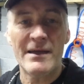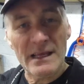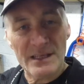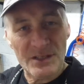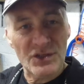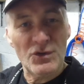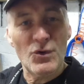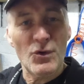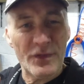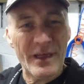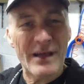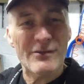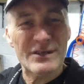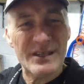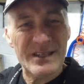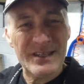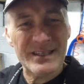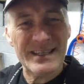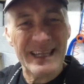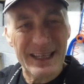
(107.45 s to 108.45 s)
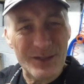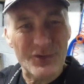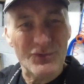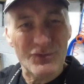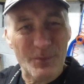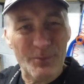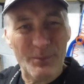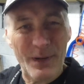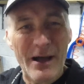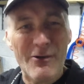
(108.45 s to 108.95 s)
That's
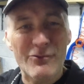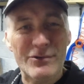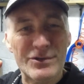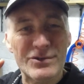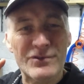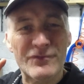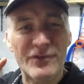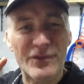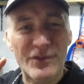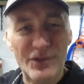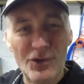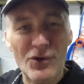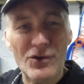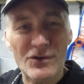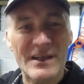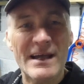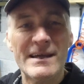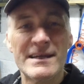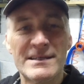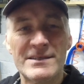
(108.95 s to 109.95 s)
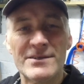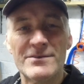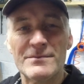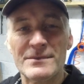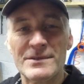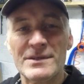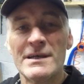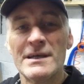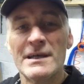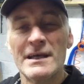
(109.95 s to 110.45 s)
£2,600 just for those
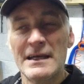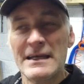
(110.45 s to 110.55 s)
items.